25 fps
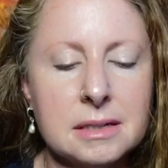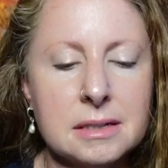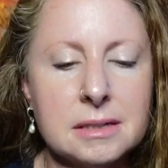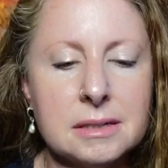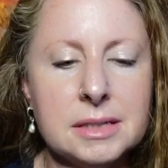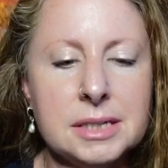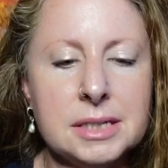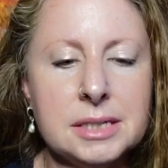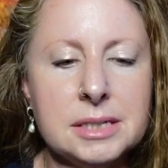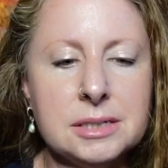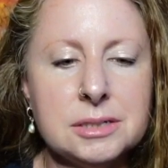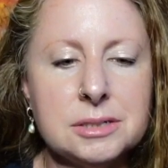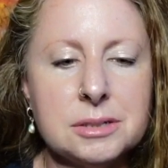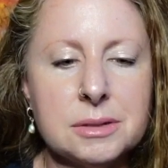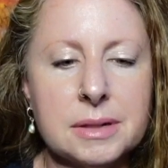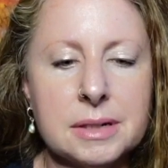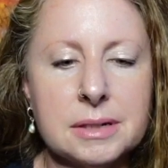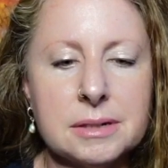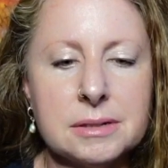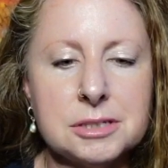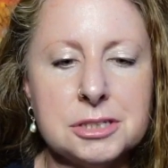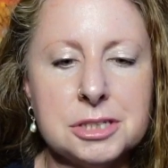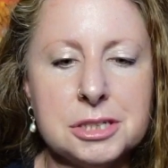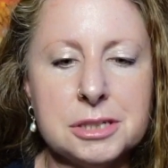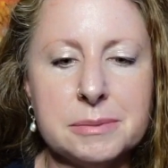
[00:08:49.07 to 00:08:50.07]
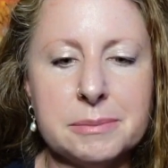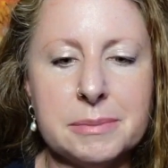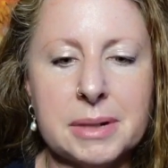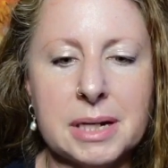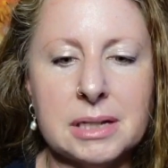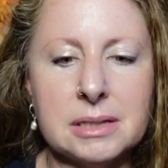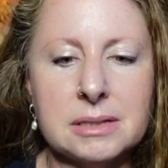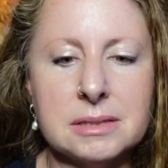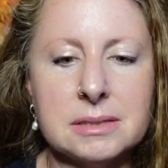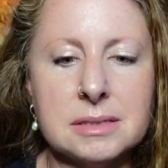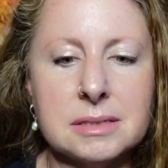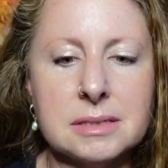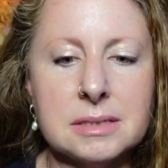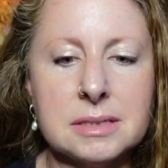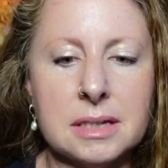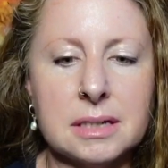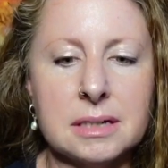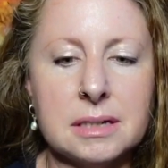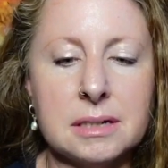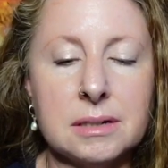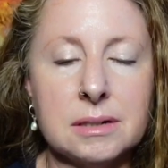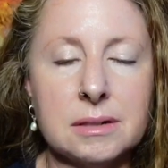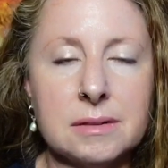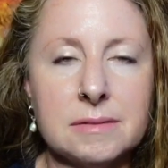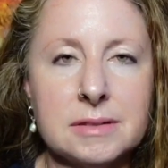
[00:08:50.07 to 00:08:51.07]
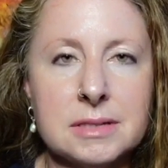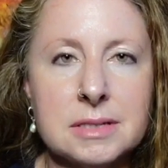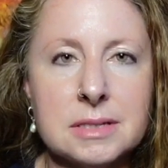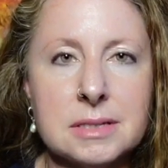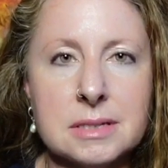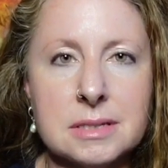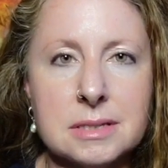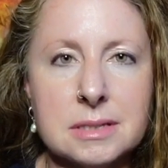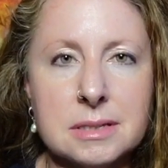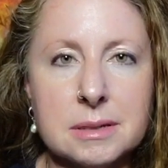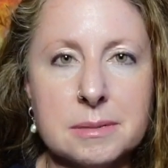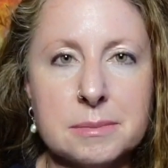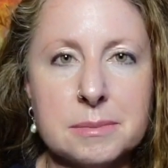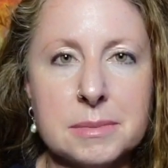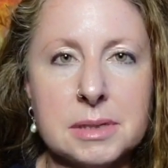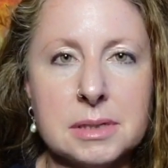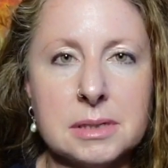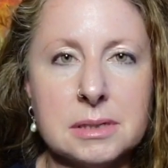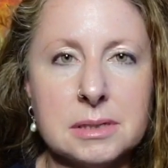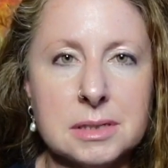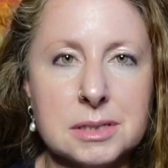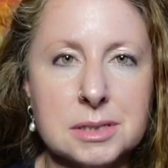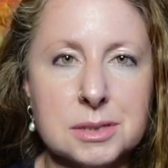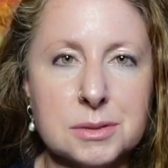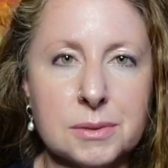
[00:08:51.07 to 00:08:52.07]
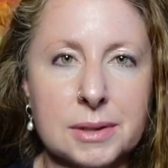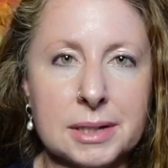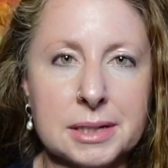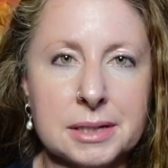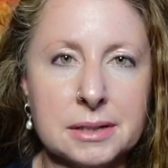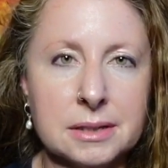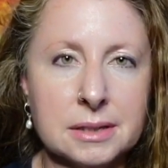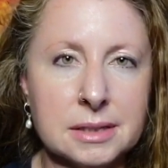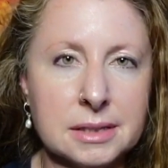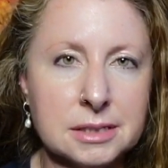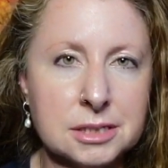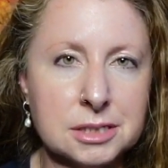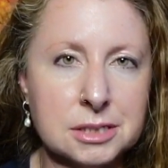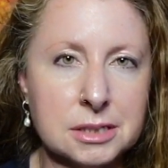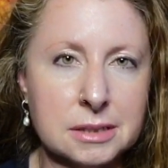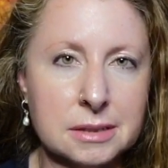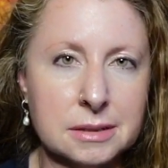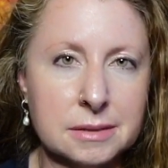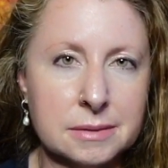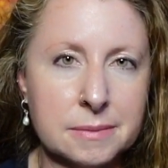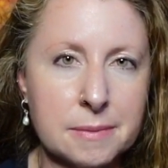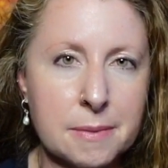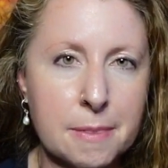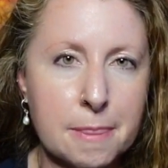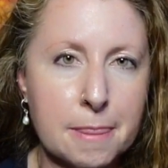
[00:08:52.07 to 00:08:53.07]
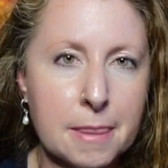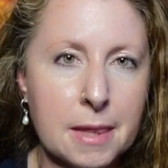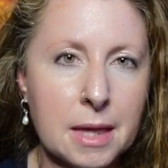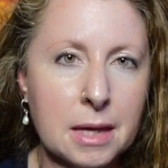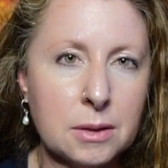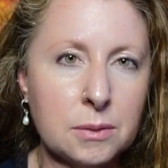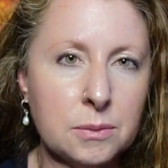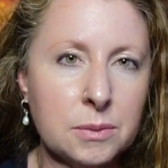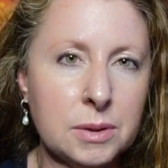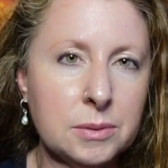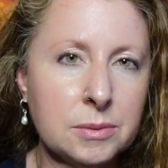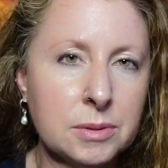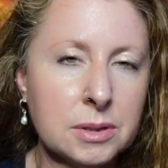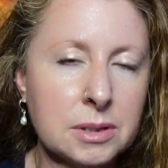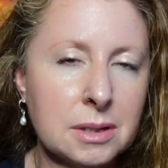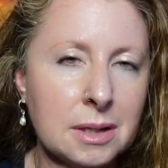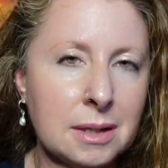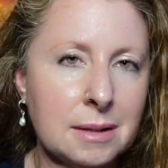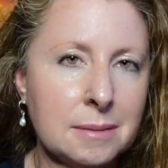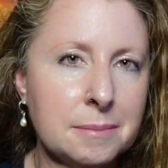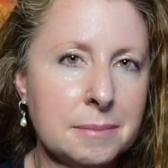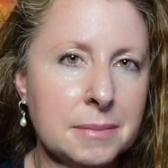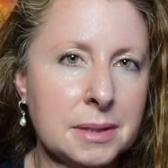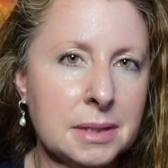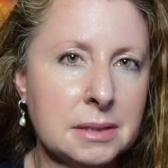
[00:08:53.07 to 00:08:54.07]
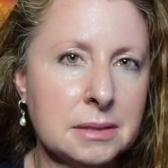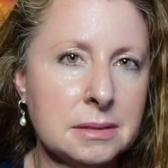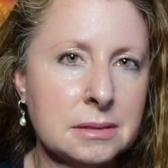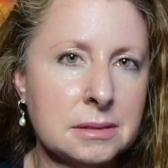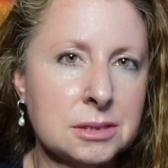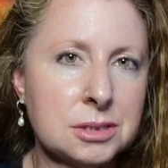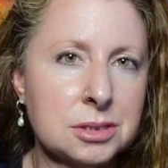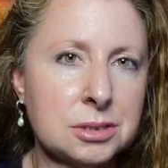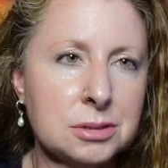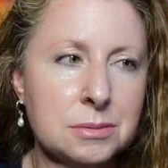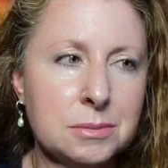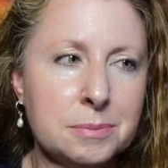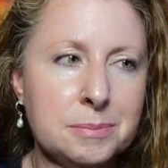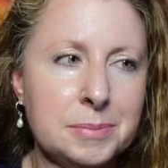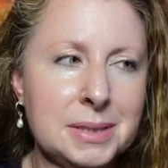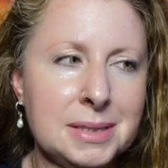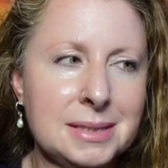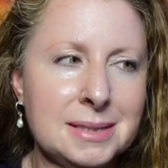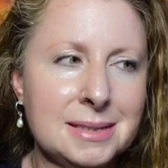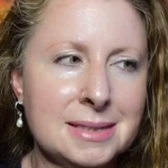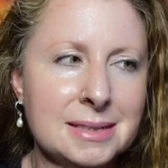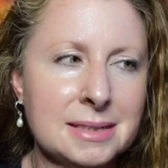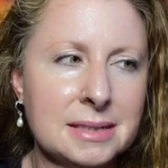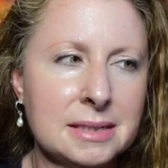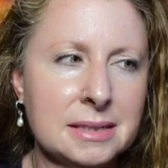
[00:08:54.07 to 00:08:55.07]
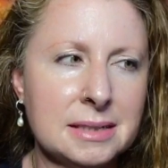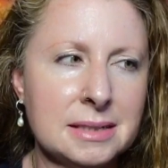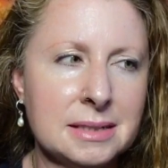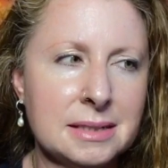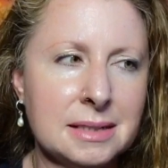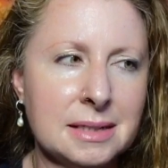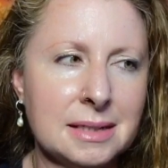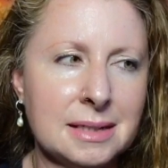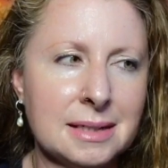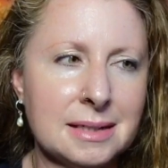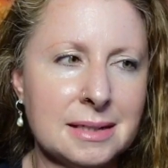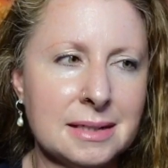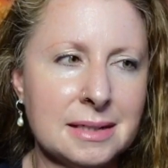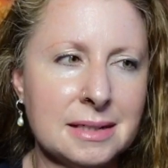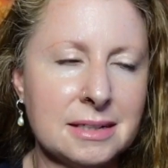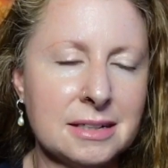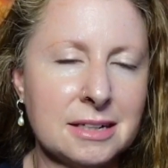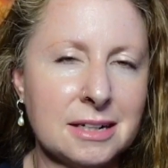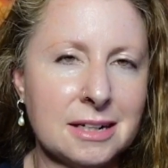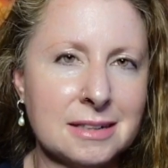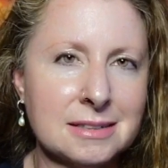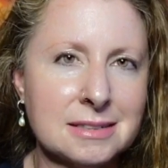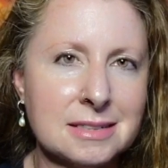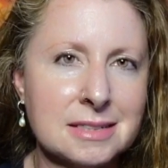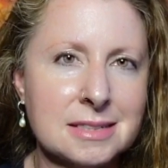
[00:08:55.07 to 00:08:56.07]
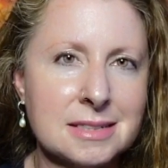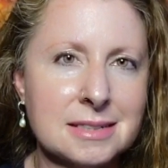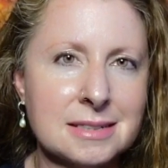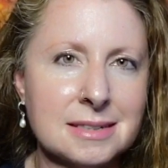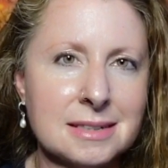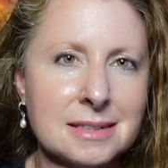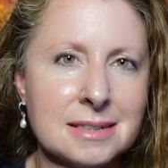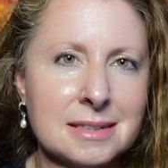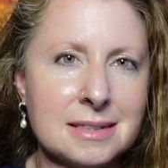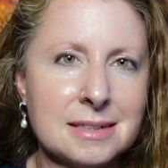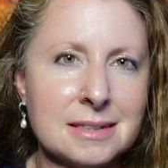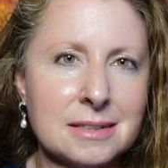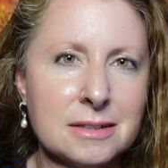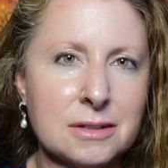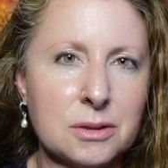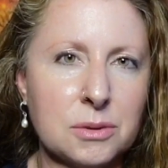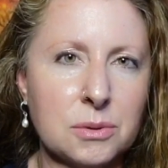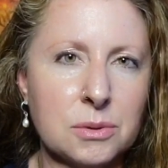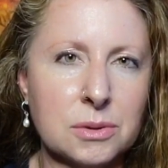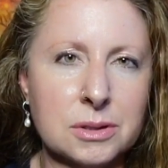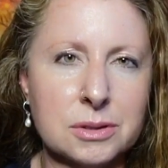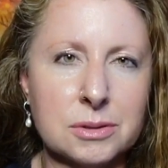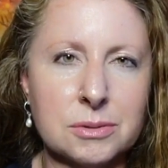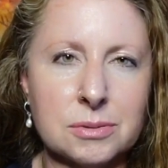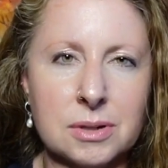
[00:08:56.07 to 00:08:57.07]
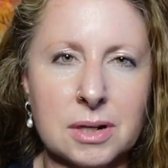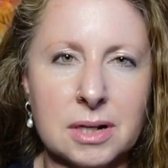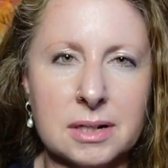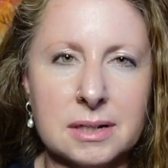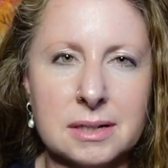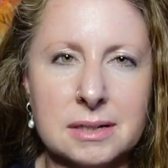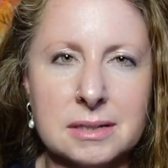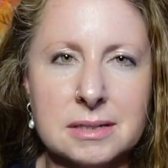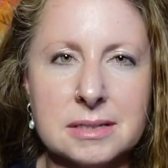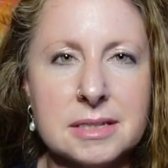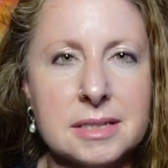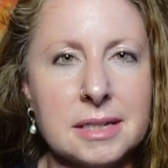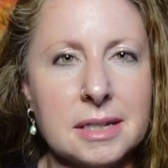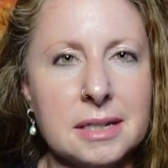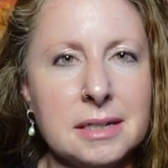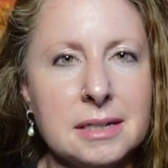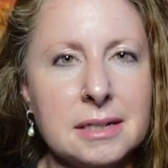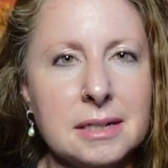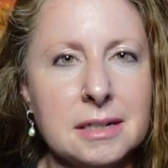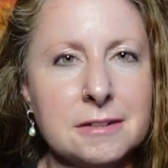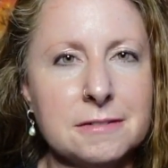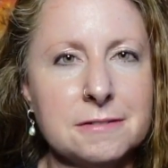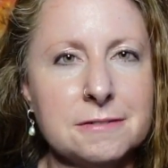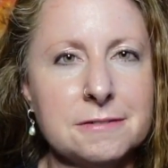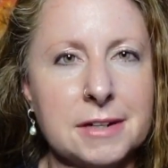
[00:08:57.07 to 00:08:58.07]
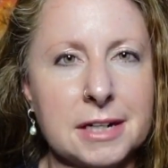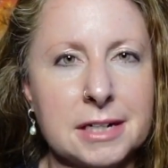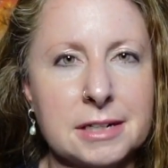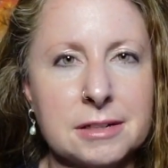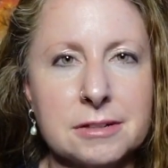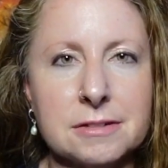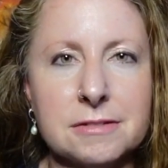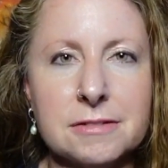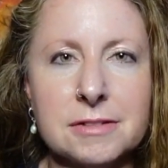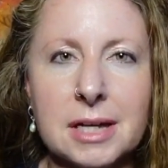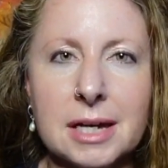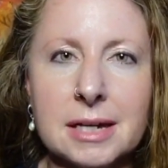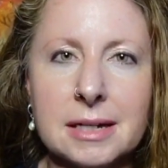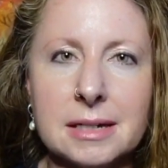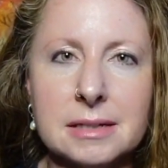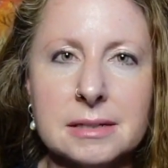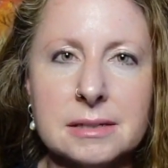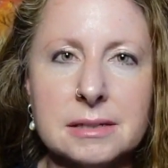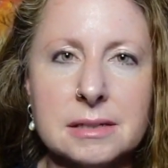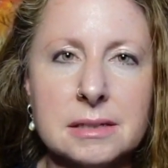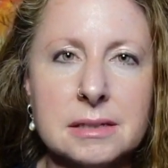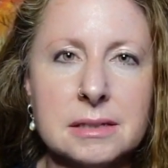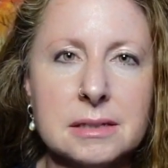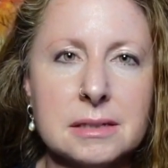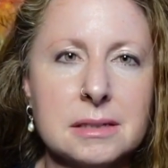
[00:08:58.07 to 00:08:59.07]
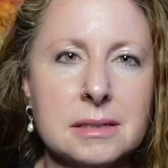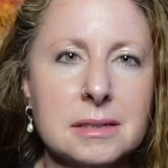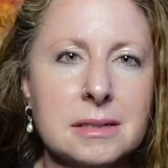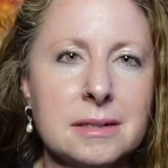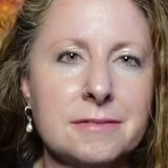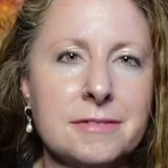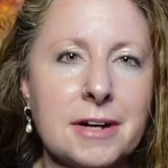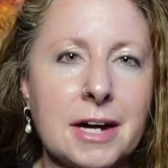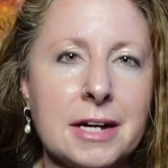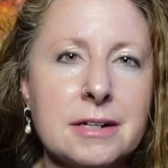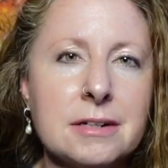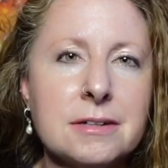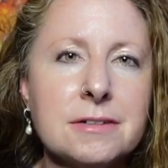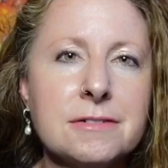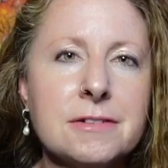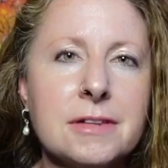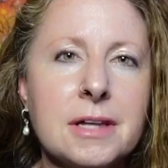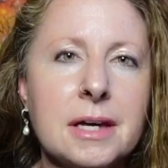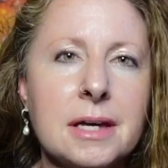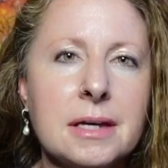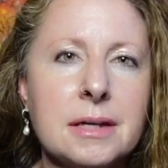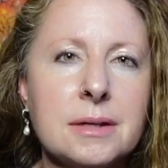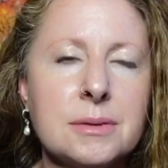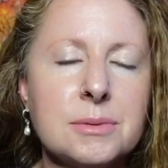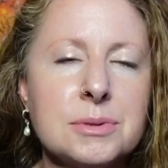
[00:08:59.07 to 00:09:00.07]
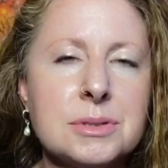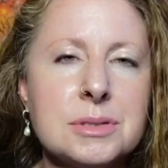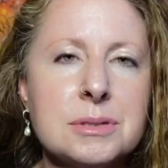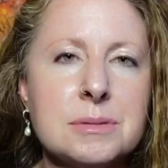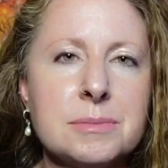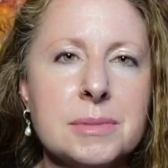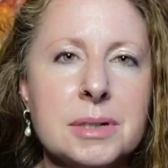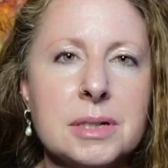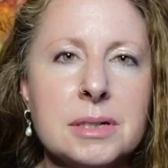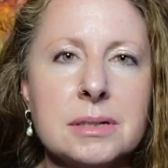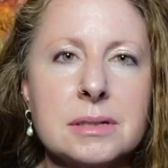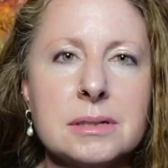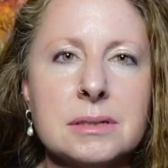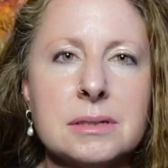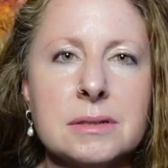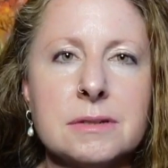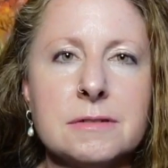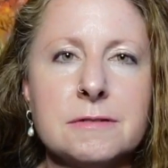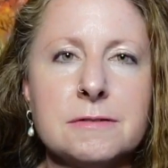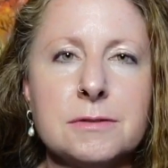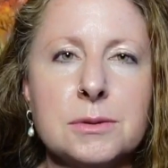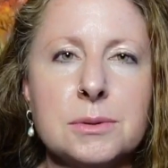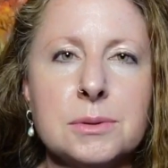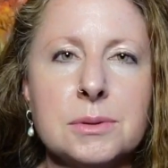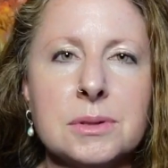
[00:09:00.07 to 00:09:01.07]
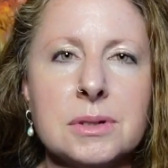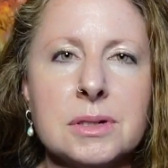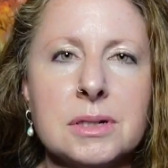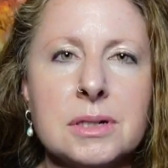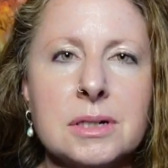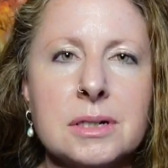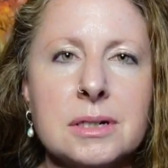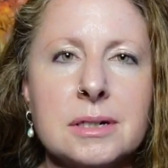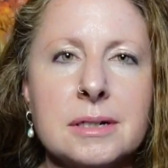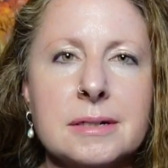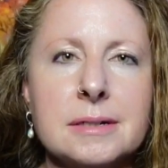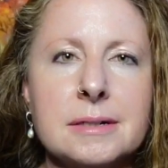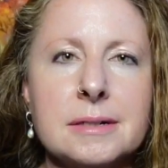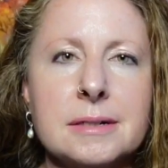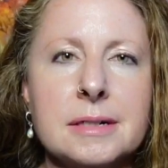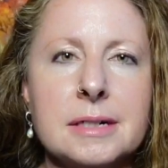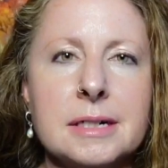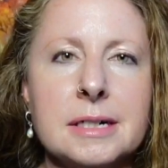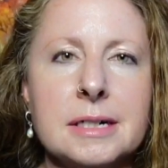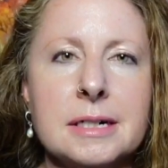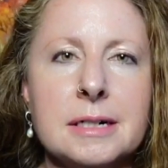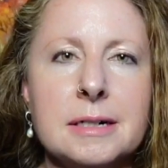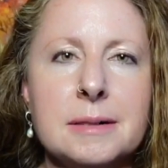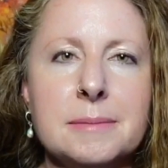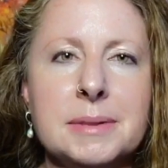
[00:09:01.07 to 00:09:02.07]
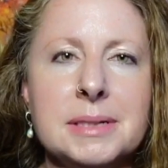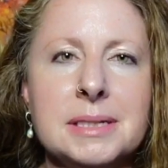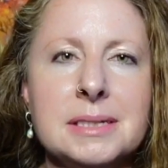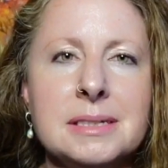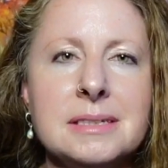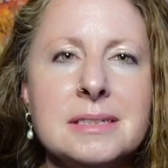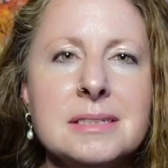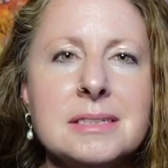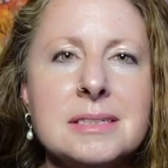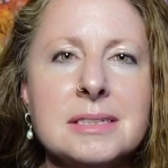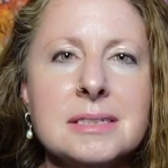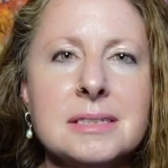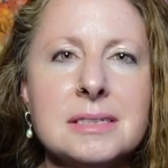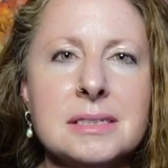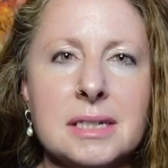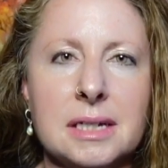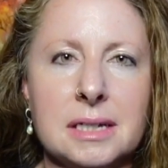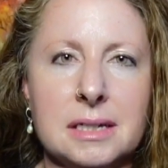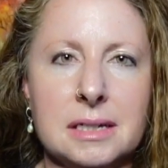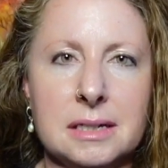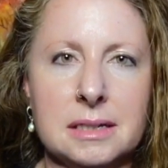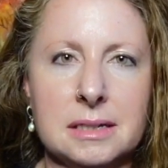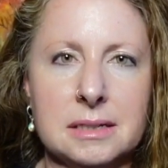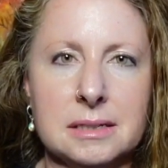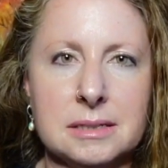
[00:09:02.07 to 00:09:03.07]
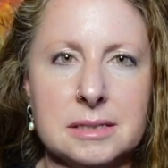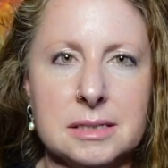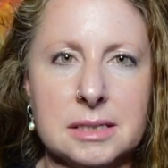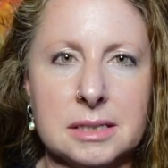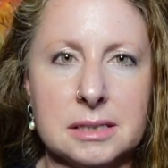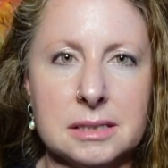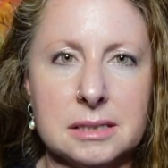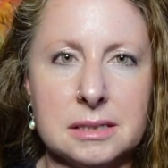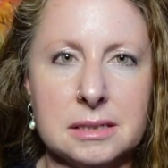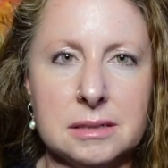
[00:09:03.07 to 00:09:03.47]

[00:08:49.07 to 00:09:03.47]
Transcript: leading to energy imbalances and nervous system dysregulation. We were not meant to be in a constant or chronic state of fight or flight. Fight or flight was meant for an instantaneous